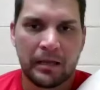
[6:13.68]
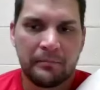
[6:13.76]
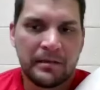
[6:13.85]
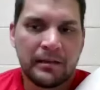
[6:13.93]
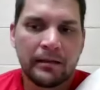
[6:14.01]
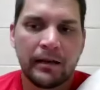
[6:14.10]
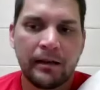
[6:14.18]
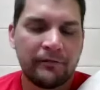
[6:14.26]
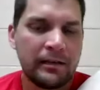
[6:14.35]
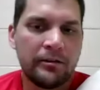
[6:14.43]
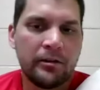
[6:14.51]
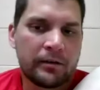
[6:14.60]
I mean, I
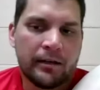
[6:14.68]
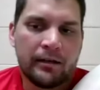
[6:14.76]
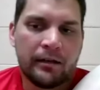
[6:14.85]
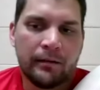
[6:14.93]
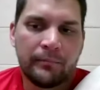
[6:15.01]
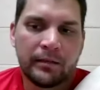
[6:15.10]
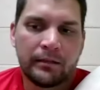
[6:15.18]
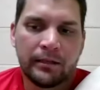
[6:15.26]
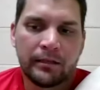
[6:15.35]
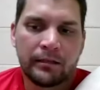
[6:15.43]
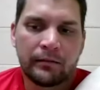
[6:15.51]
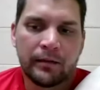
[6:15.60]
really don't care. I mean, at
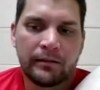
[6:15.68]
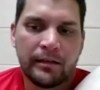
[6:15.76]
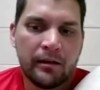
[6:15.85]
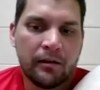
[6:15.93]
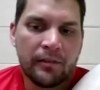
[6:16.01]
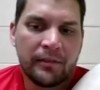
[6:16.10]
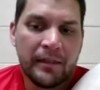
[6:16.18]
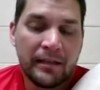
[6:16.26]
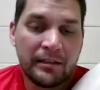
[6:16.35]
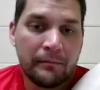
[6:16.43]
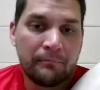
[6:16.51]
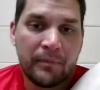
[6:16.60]
the end of the
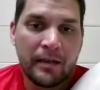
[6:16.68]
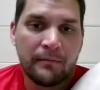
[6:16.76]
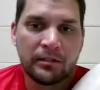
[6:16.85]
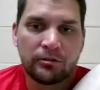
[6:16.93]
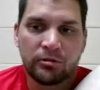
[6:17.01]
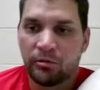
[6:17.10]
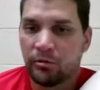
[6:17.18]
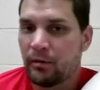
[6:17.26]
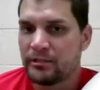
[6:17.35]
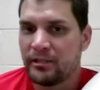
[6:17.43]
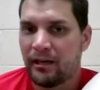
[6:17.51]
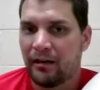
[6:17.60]
day, they pay me to do
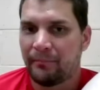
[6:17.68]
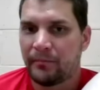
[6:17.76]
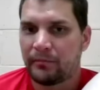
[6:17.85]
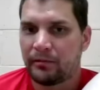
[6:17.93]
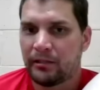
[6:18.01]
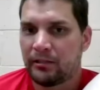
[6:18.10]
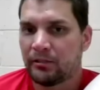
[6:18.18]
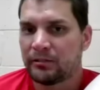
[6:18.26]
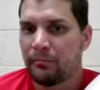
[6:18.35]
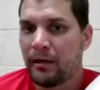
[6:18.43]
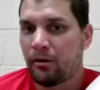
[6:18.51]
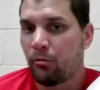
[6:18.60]
a job. It
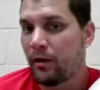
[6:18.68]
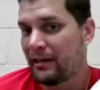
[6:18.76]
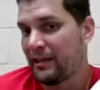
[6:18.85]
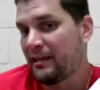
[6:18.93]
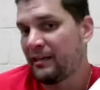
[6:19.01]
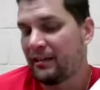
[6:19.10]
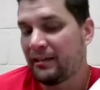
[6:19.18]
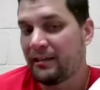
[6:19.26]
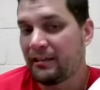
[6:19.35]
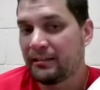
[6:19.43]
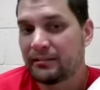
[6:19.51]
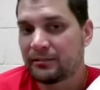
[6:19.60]
doesn't matter what inning
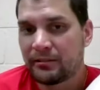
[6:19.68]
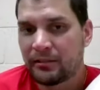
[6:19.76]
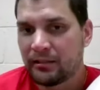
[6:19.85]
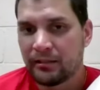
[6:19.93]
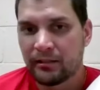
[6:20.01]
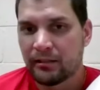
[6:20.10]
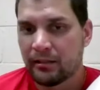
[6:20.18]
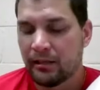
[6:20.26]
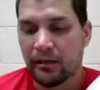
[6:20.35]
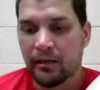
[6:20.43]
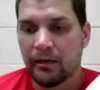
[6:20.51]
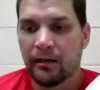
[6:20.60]
it is.
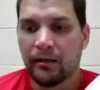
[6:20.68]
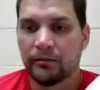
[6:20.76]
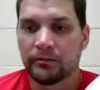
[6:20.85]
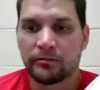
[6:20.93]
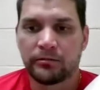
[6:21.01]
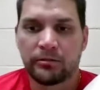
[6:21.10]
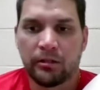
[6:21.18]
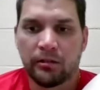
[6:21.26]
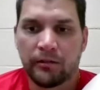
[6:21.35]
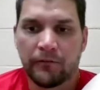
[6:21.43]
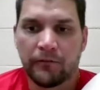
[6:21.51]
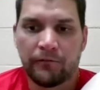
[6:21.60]

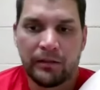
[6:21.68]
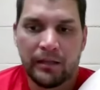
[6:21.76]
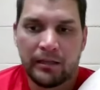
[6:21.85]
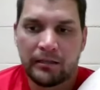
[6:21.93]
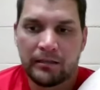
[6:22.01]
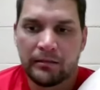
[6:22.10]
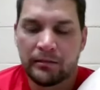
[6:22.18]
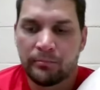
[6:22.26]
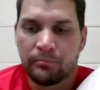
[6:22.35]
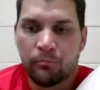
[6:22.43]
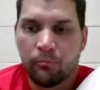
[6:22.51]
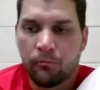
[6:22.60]
So if they
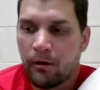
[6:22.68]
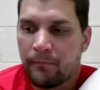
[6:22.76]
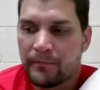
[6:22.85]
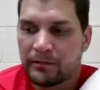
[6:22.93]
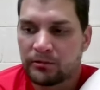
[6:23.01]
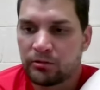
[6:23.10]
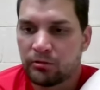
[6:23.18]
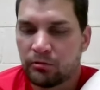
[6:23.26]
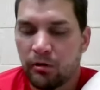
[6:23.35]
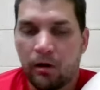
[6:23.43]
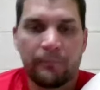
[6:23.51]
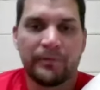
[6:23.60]
want me
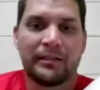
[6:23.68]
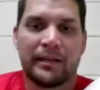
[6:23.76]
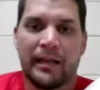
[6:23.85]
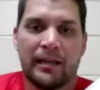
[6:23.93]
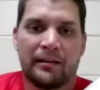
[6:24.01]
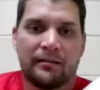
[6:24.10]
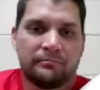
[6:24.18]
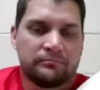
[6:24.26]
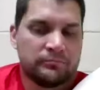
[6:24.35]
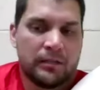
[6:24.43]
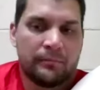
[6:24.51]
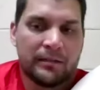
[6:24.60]
to open the
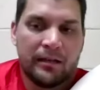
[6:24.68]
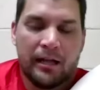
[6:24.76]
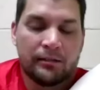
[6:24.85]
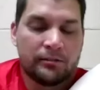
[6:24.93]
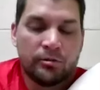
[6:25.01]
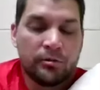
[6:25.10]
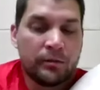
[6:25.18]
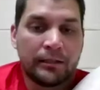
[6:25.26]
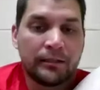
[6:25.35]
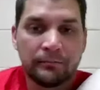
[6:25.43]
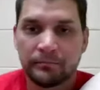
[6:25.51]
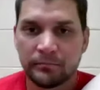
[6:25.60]
game, I mean, I'll do
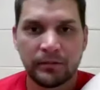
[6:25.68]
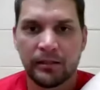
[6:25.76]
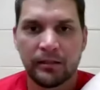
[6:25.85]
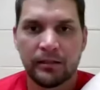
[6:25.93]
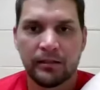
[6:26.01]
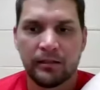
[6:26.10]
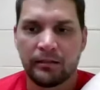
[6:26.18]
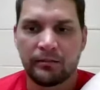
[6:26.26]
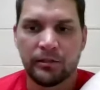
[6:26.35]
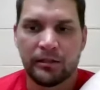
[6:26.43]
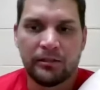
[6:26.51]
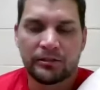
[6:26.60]
it.
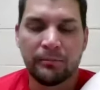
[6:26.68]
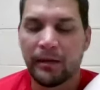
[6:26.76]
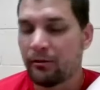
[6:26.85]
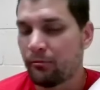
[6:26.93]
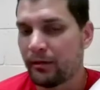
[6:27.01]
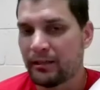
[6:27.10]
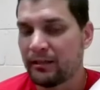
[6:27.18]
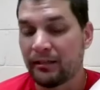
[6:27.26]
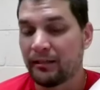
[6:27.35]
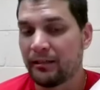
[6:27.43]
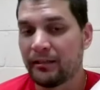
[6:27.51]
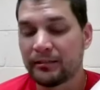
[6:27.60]
It doesn't matter what
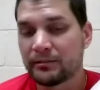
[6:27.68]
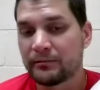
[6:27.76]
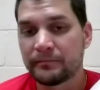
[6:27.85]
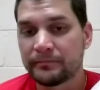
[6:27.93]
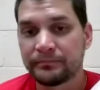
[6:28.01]
inning it is.